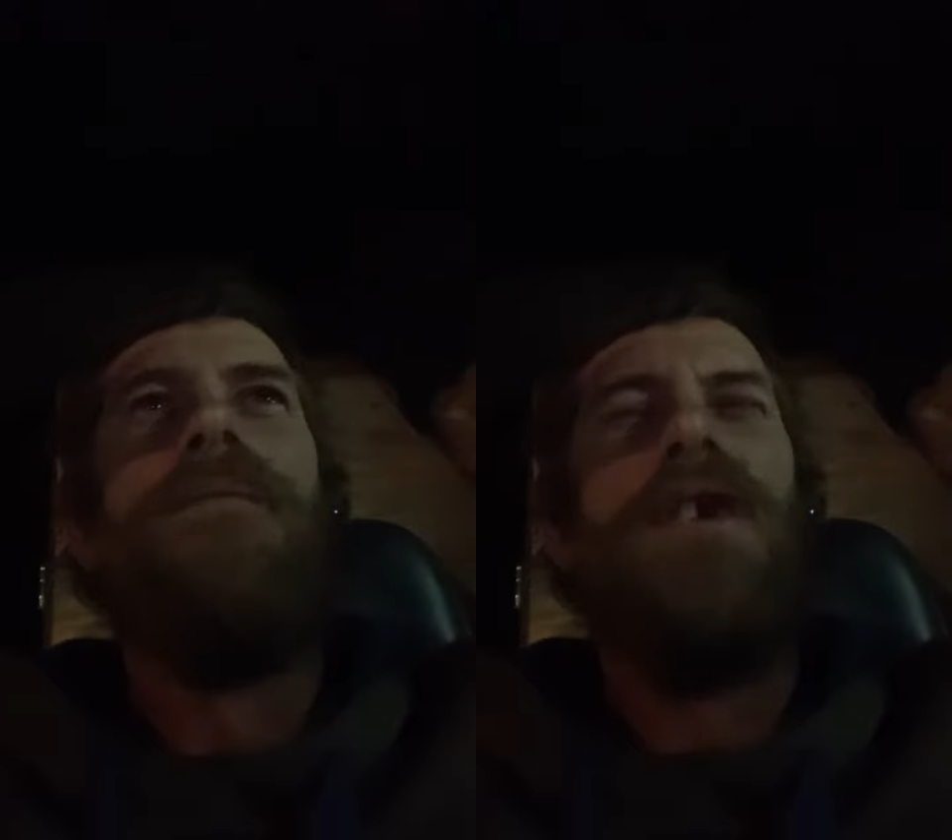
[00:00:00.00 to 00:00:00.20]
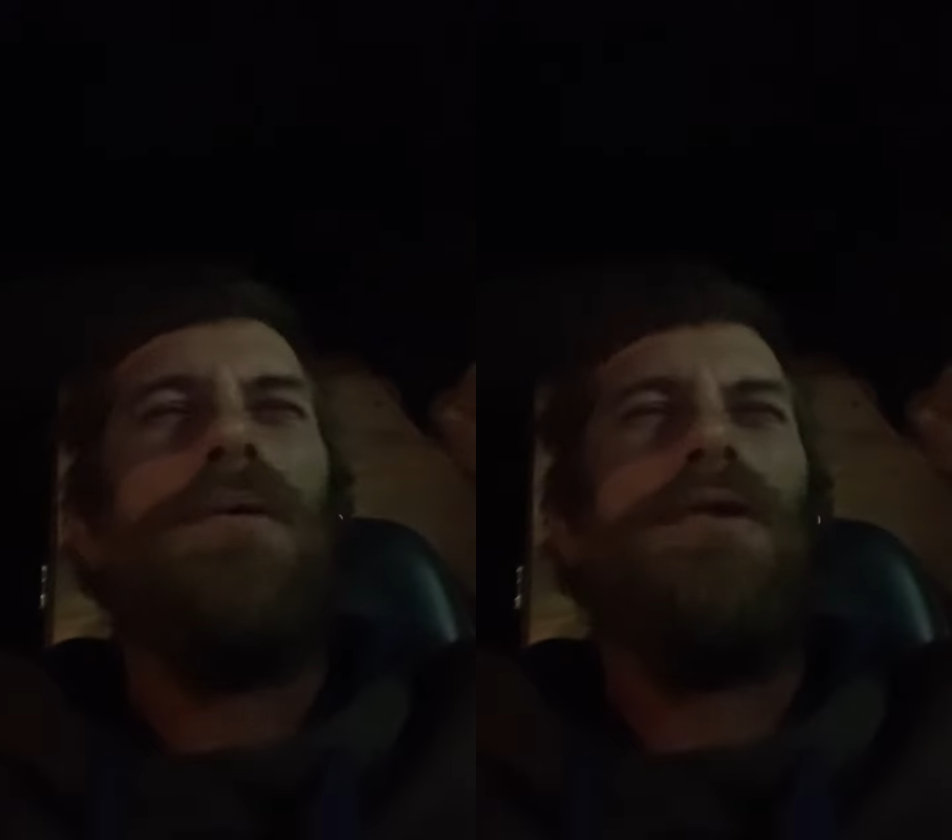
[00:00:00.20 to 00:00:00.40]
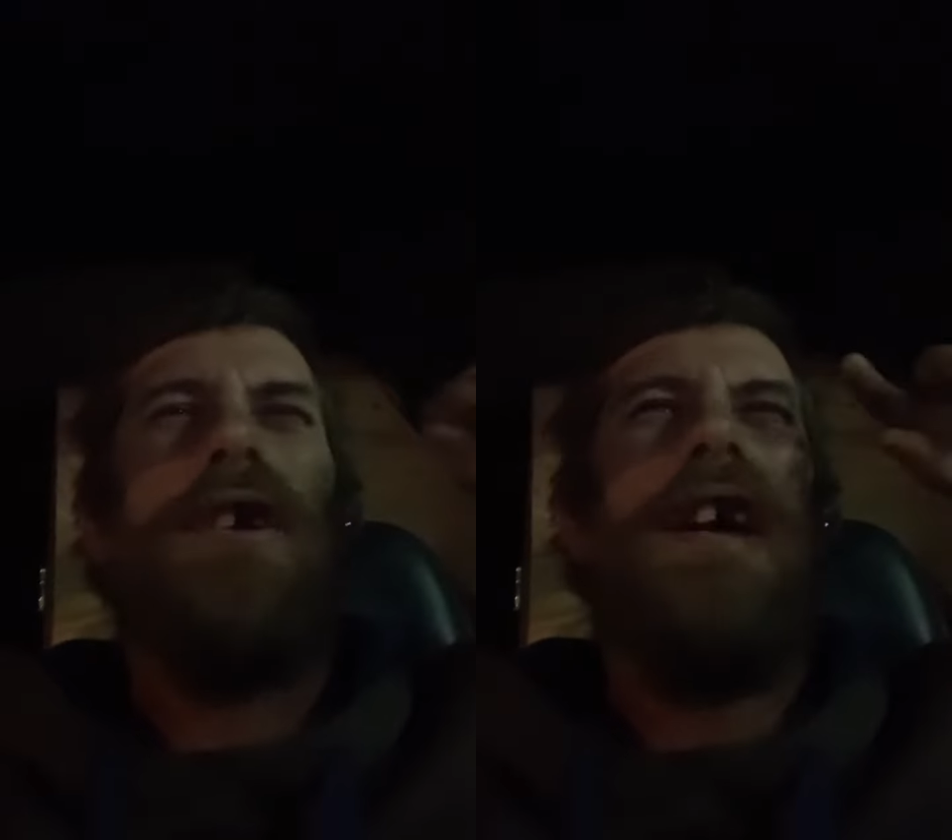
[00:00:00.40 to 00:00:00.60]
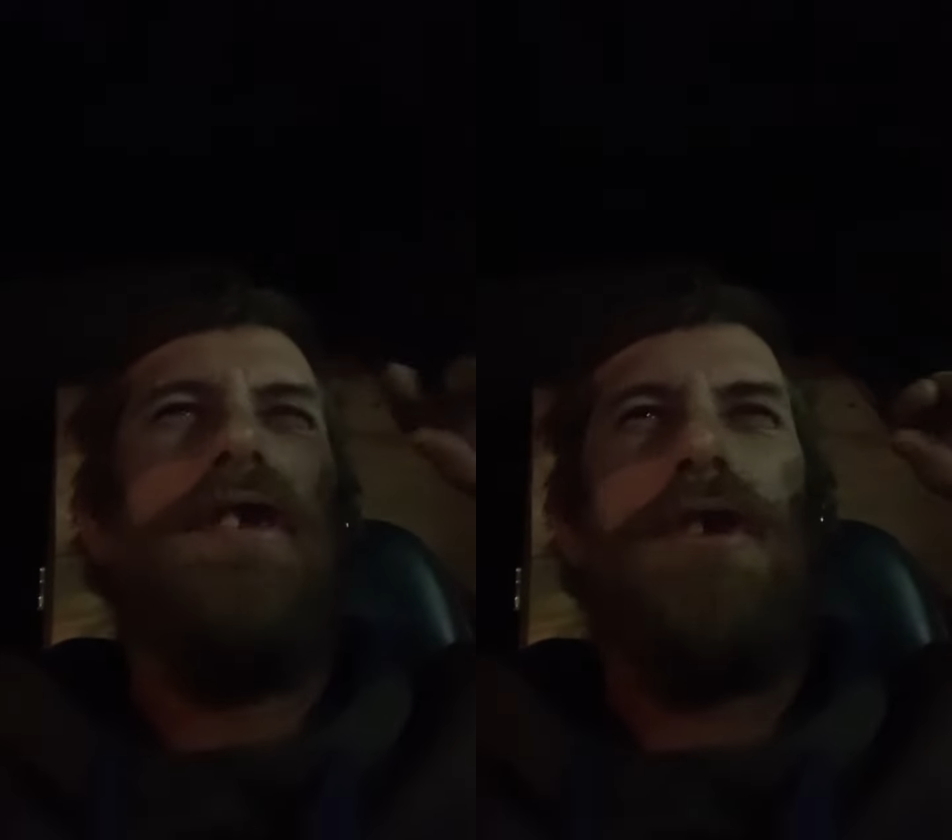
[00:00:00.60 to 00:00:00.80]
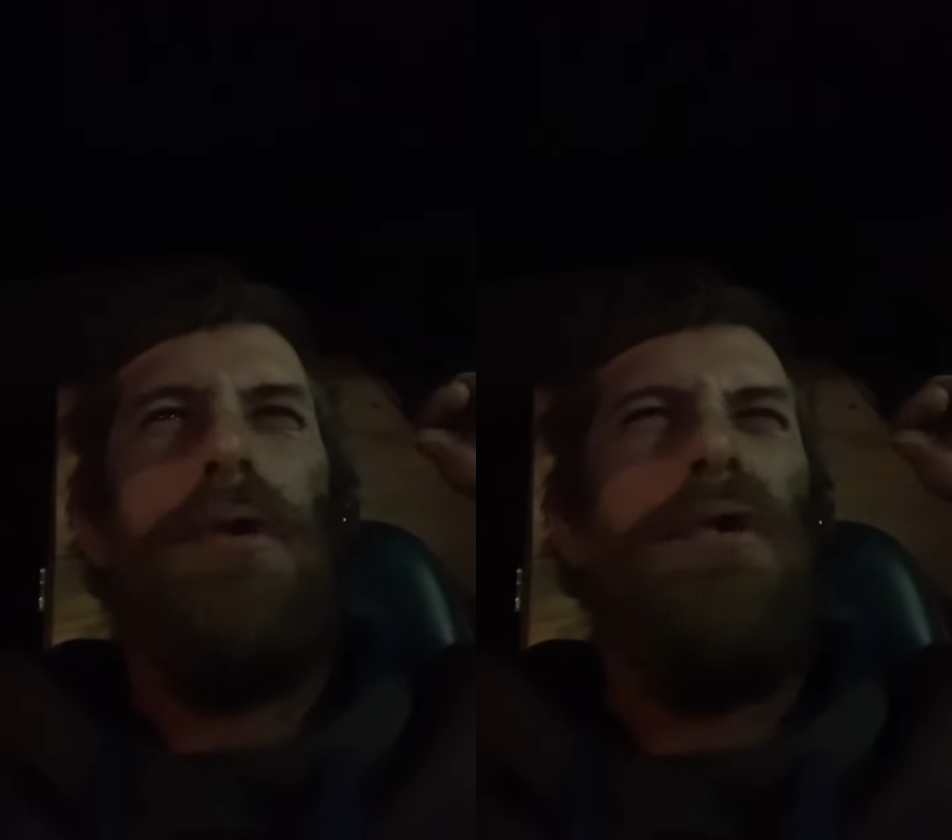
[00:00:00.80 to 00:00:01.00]
it was on
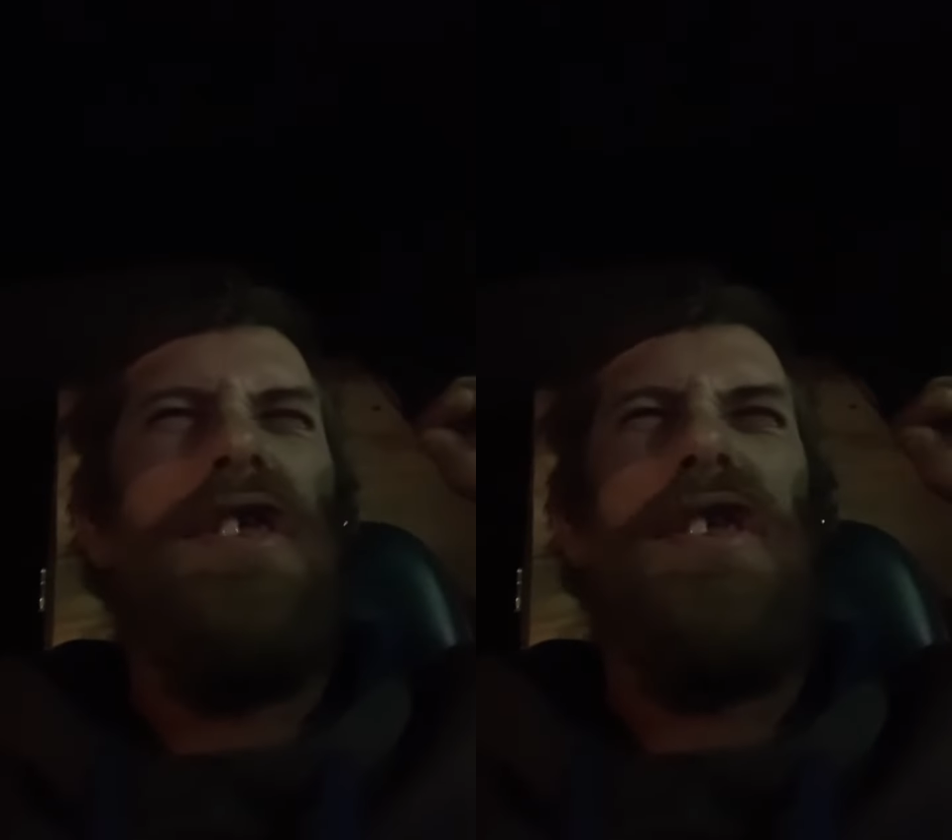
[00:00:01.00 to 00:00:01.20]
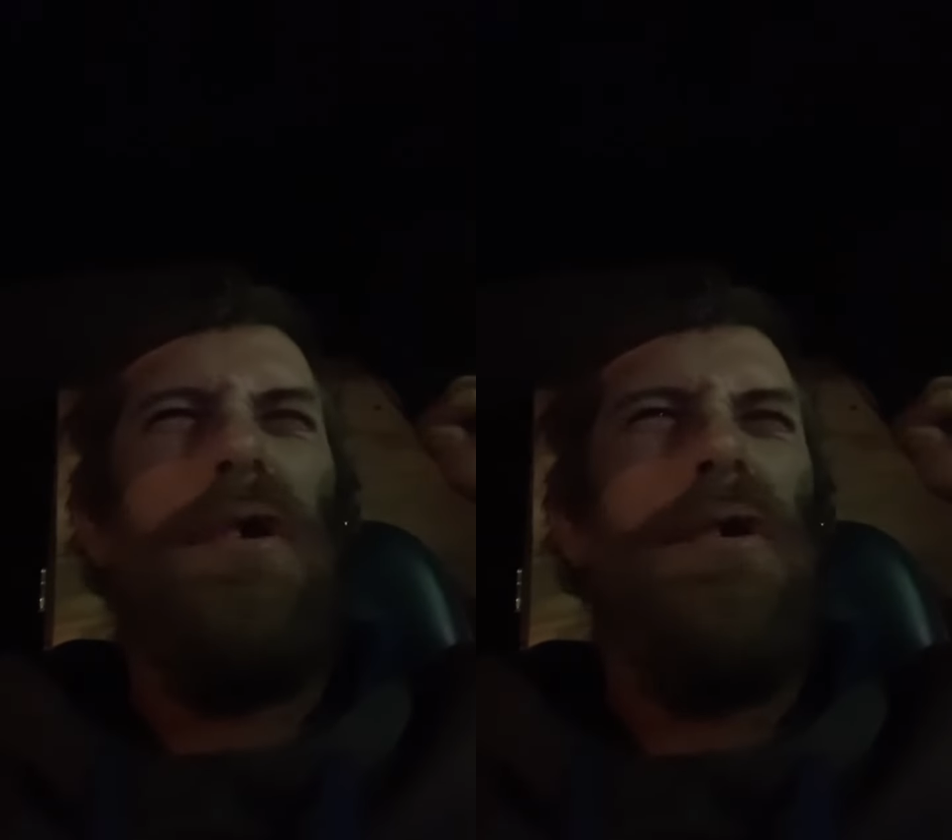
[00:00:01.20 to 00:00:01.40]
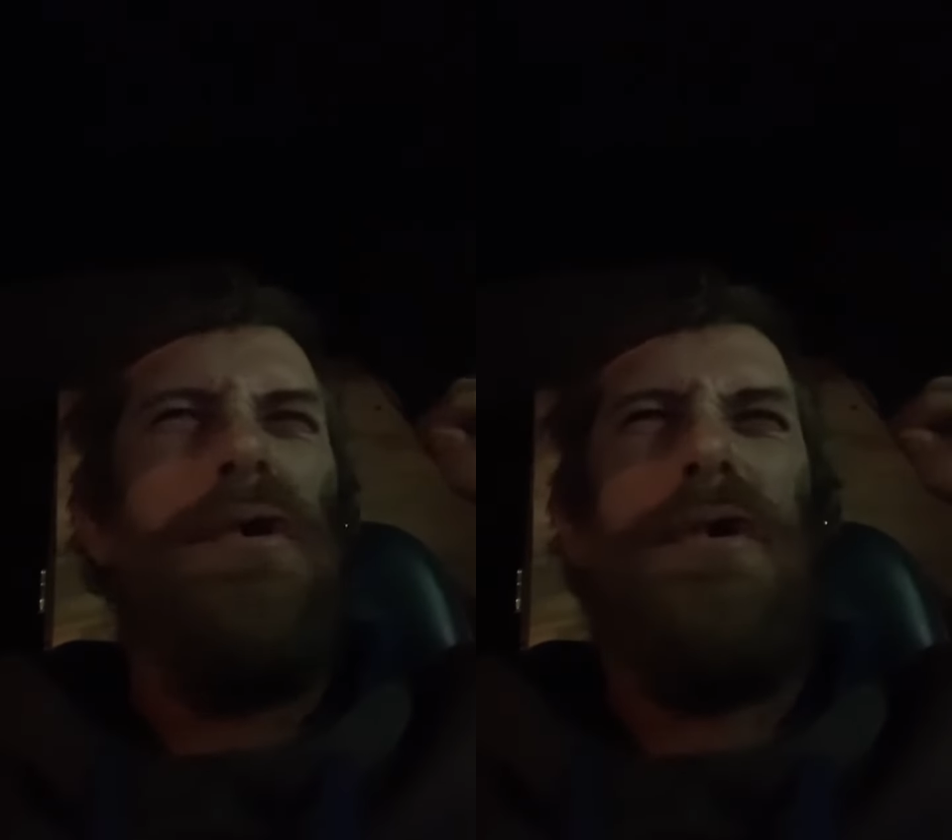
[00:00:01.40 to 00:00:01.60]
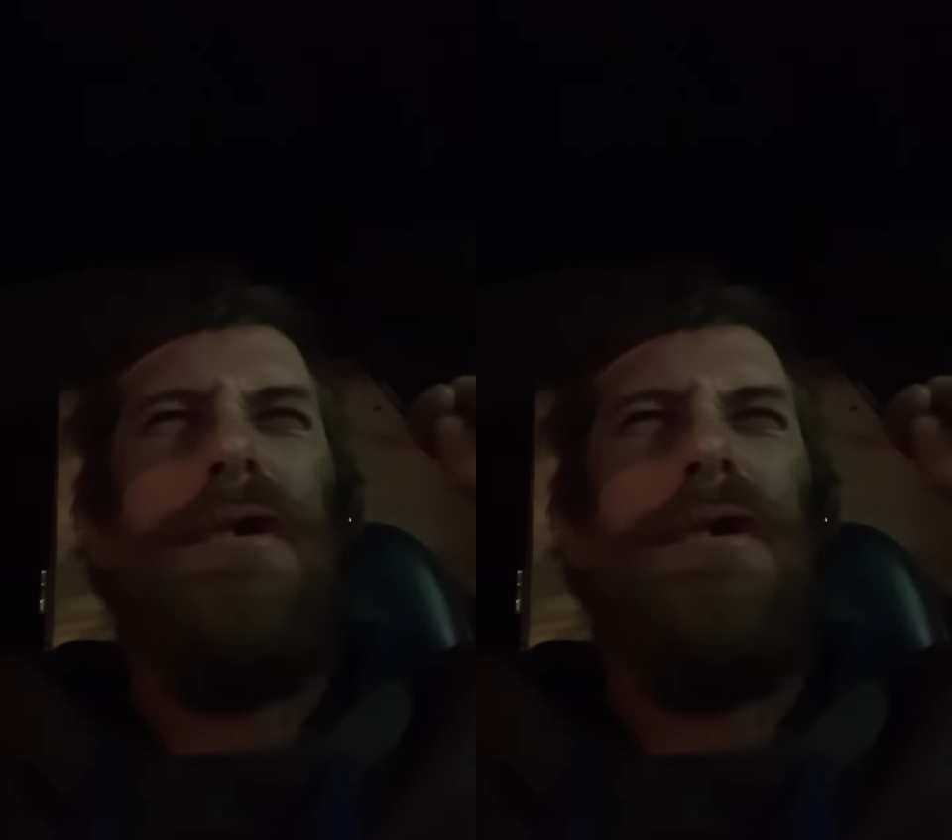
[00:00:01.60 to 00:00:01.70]
like 33rd